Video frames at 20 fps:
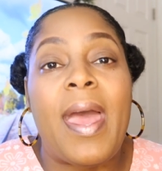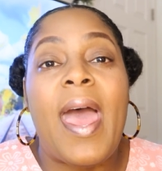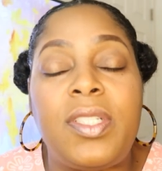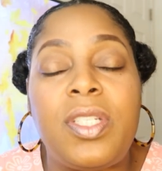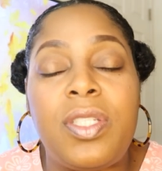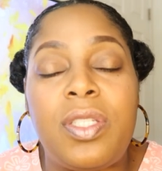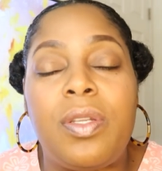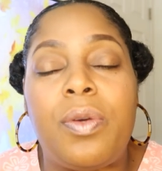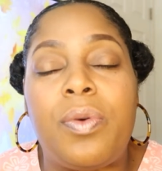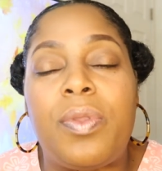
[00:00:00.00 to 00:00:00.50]
I
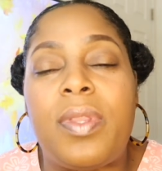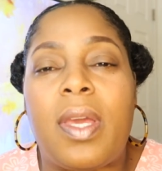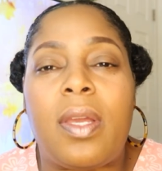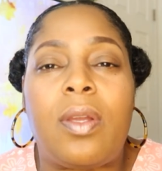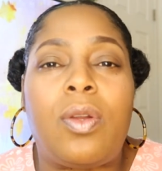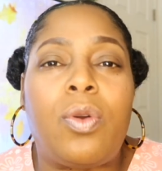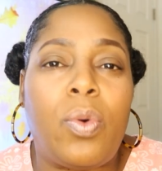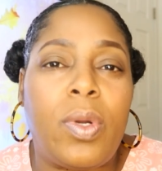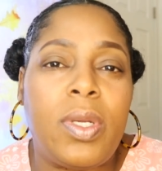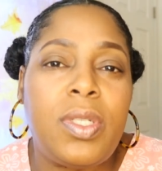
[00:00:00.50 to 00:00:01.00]
just know
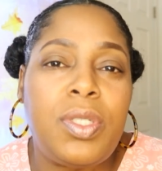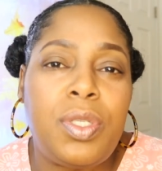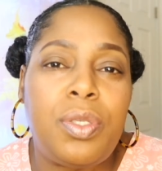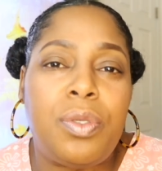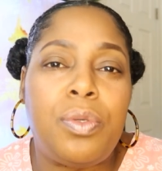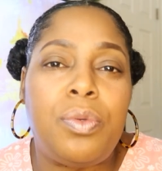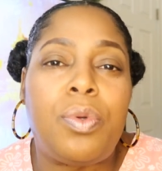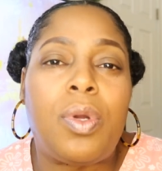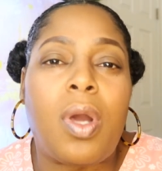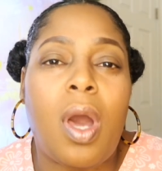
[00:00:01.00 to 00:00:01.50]
that going
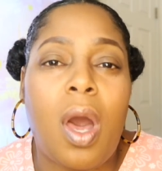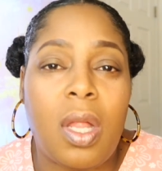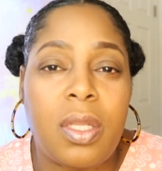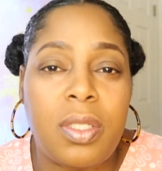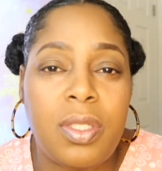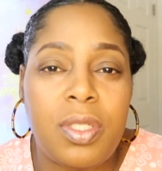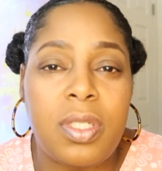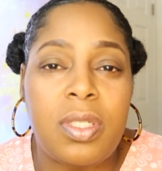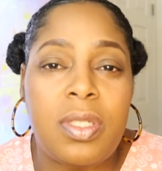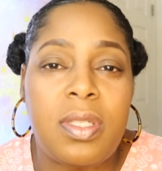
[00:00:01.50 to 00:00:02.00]
to
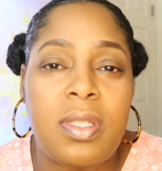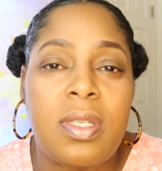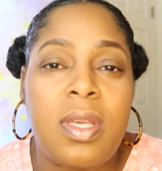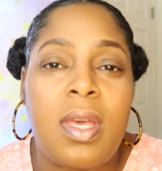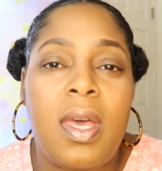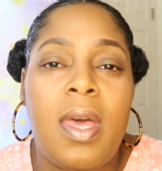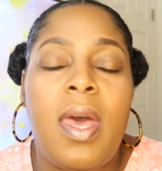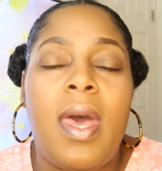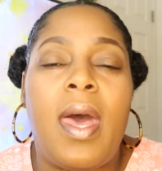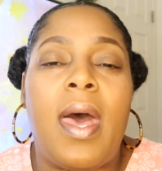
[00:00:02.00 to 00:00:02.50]
colleges,
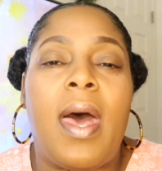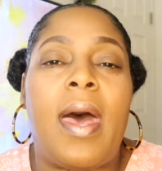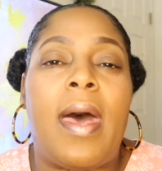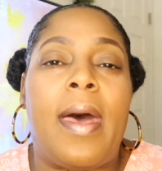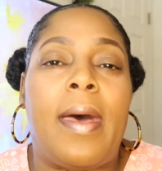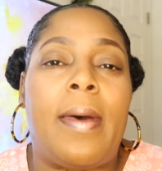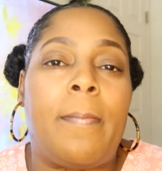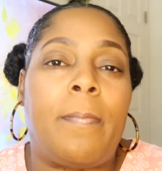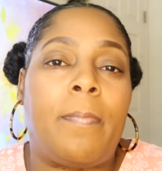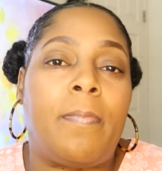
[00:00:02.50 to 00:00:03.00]

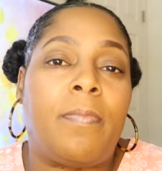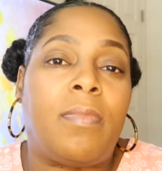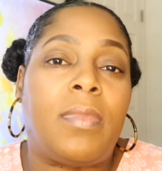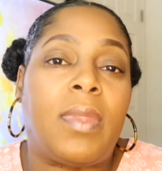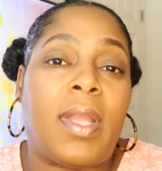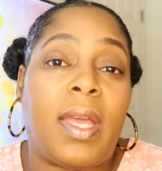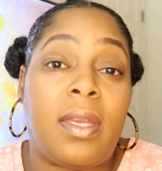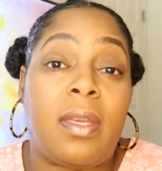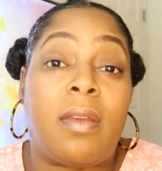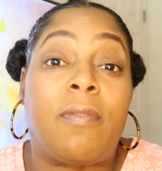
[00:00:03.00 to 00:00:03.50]
um,
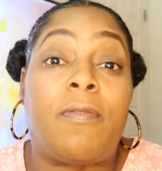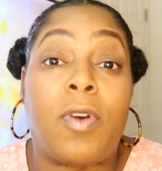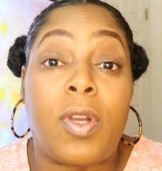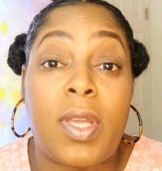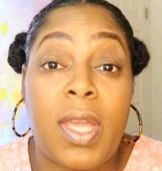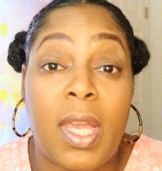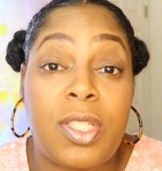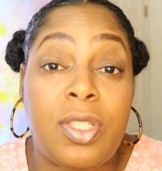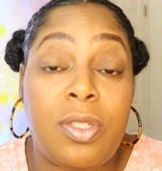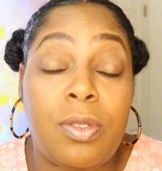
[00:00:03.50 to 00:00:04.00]
like
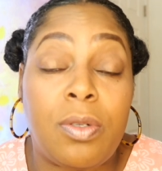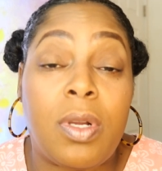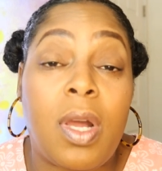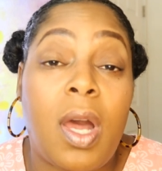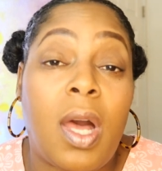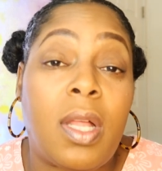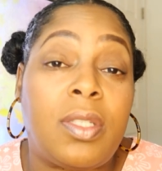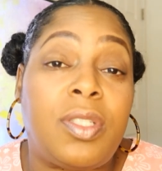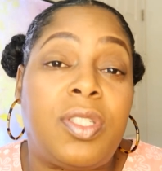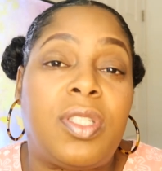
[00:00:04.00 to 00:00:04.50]
vocational
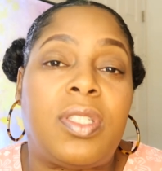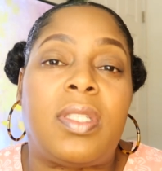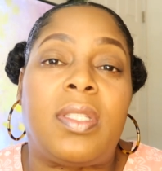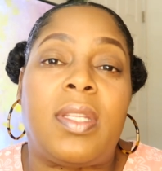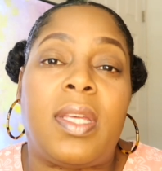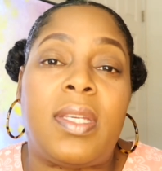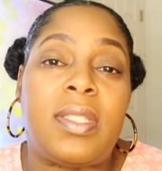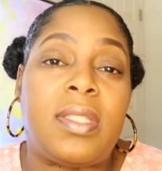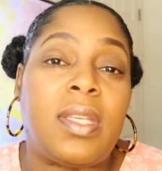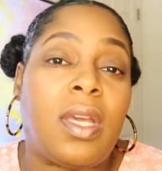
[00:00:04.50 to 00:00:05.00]
colleges,
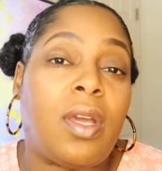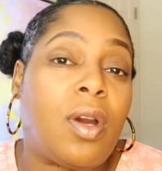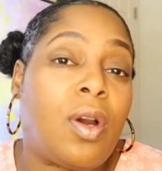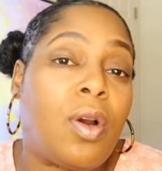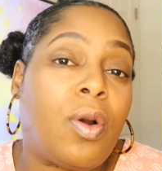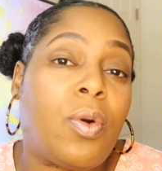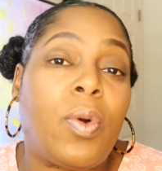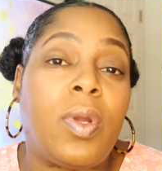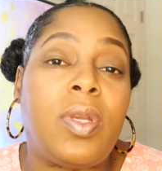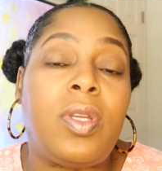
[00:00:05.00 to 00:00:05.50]
and they say,
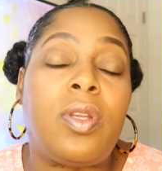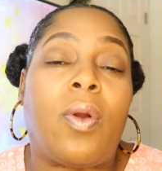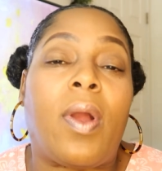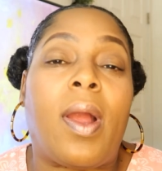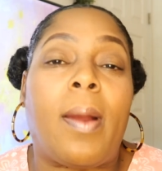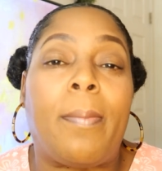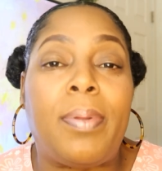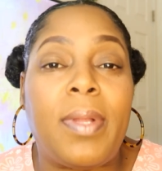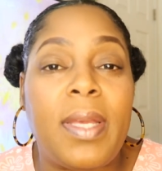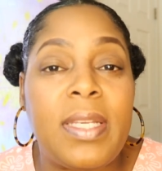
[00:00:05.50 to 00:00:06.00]
oh, well, you know,
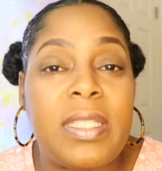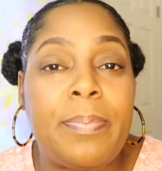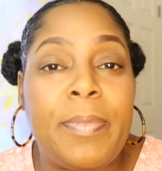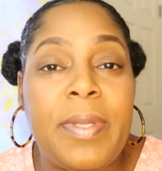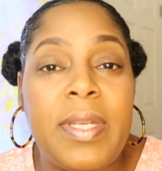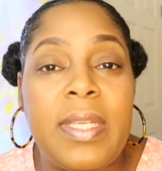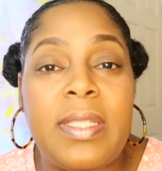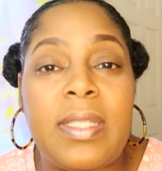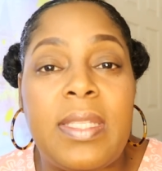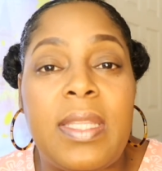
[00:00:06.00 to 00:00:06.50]
our
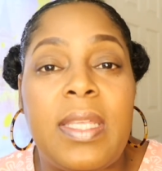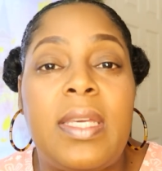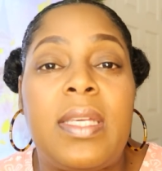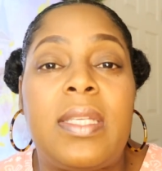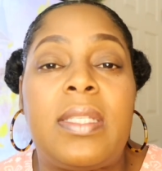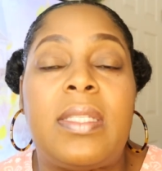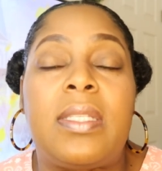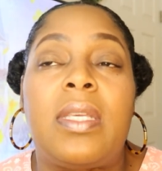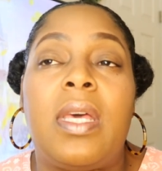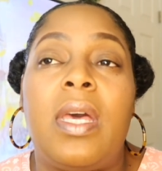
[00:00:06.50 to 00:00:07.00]
placement is
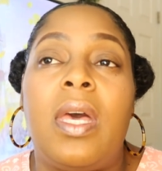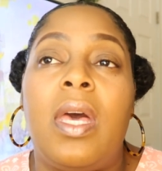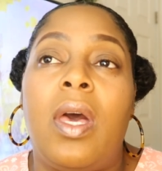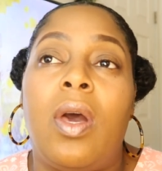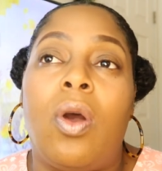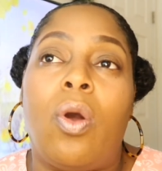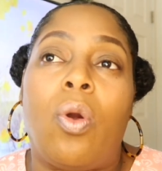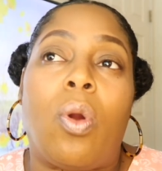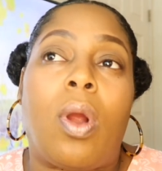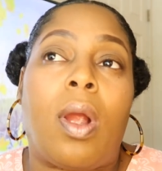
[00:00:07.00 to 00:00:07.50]
this,
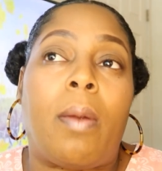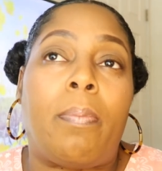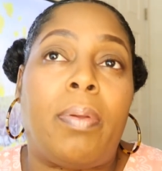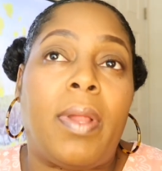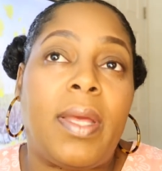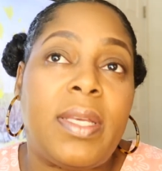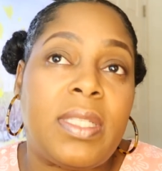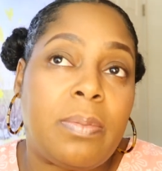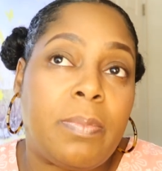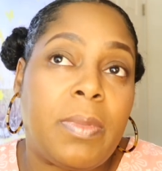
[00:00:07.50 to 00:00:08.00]
or our
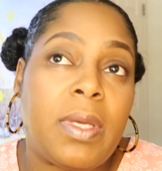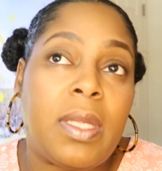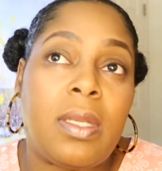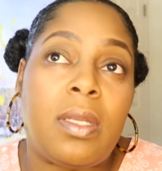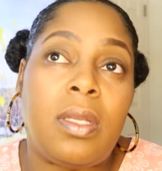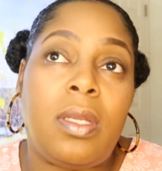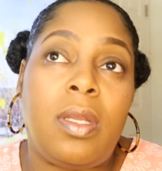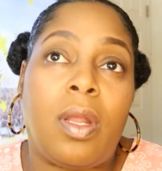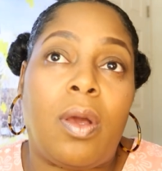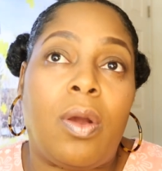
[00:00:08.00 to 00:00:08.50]

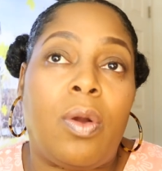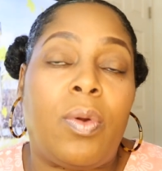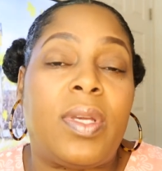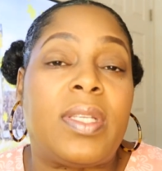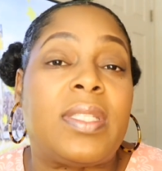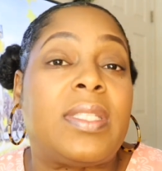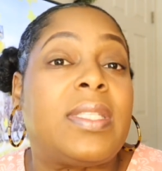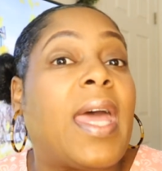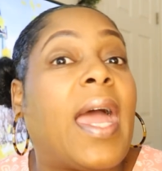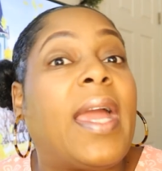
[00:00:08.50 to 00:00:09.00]
placement, you know,
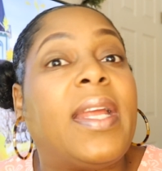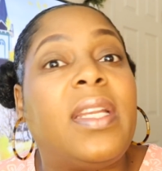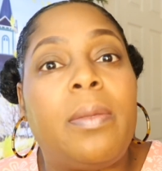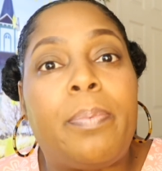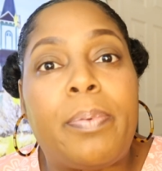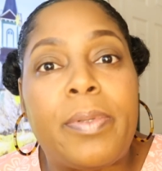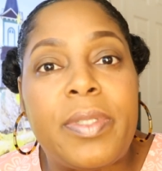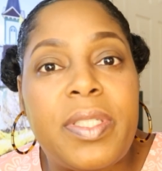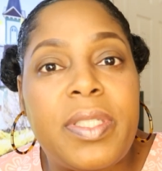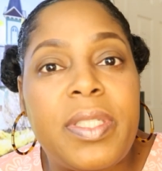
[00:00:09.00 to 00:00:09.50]
is
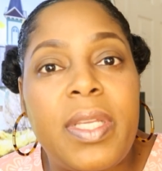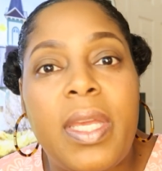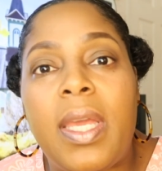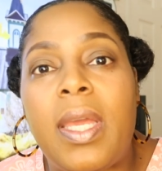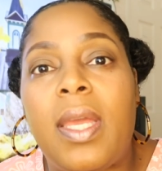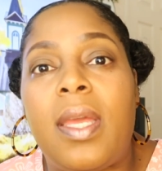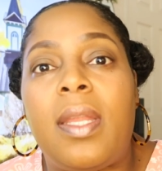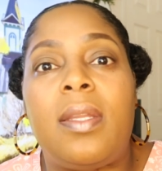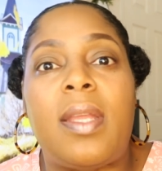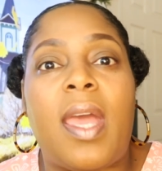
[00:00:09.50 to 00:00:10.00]

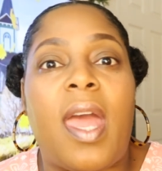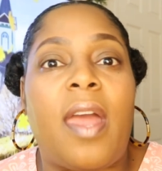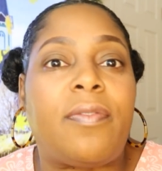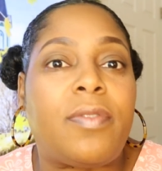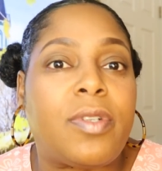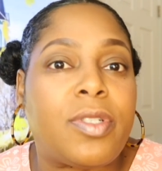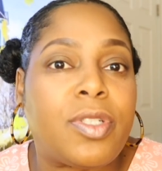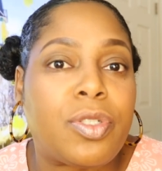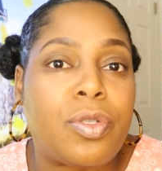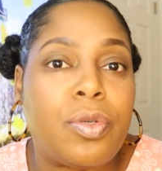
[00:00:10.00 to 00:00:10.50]
90%
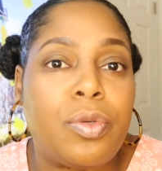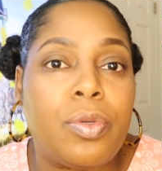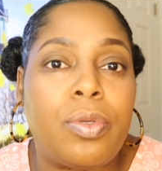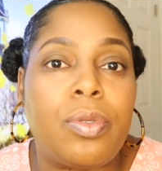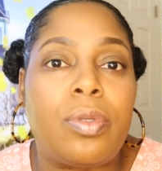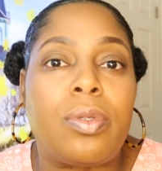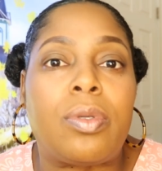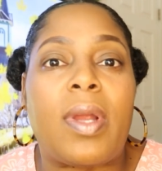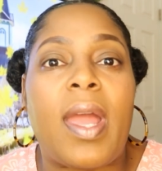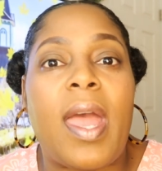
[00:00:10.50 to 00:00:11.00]
after
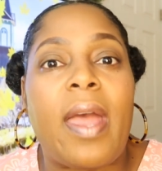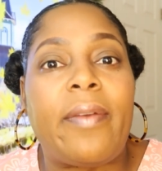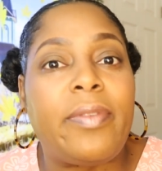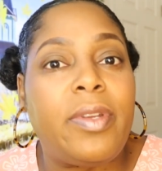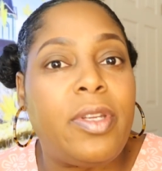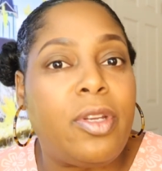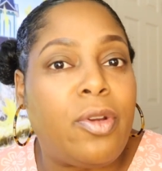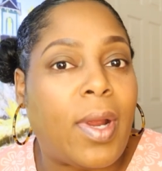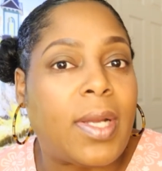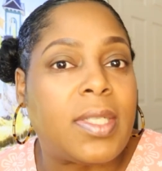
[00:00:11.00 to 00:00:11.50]
school or
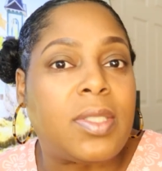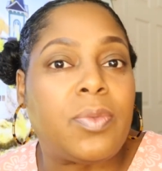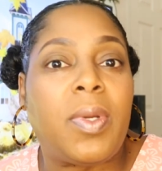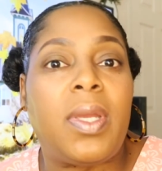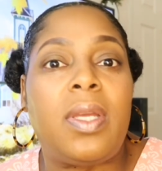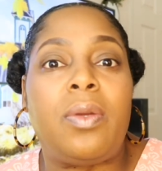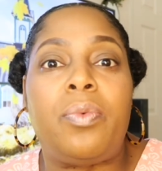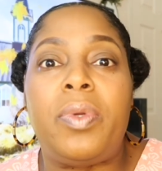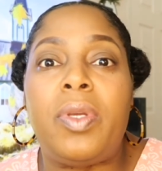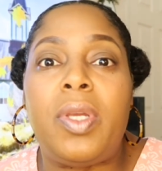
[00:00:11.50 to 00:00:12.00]
after you
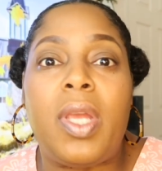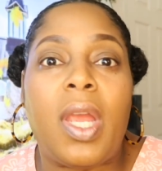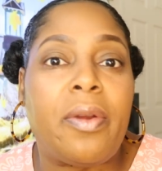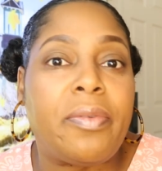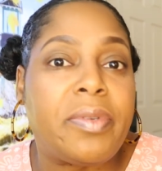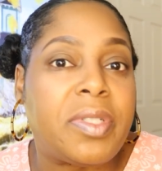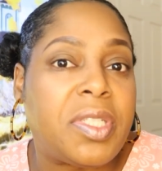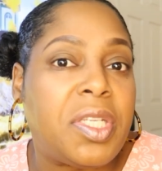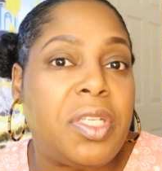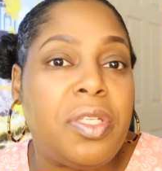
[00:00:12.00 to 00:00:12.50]
graduate, we
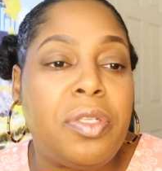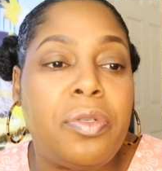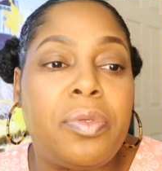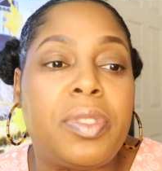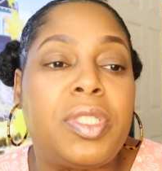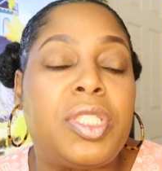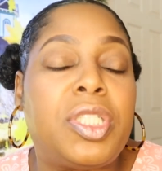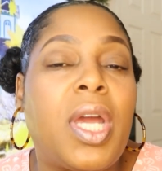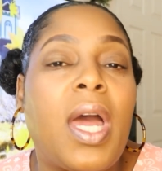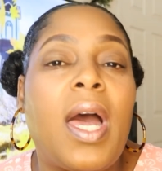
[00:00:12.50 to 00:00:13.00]
guarantee you
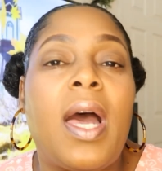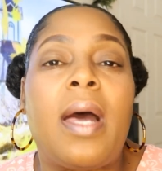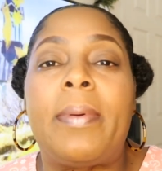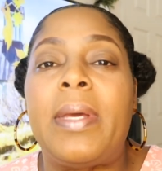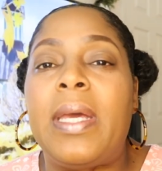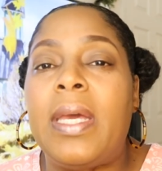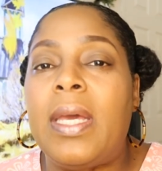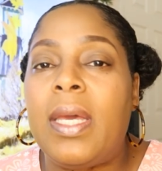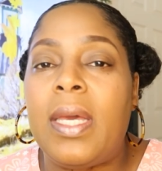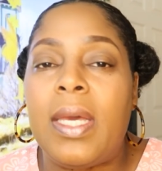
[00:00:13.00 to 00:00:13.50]
a job.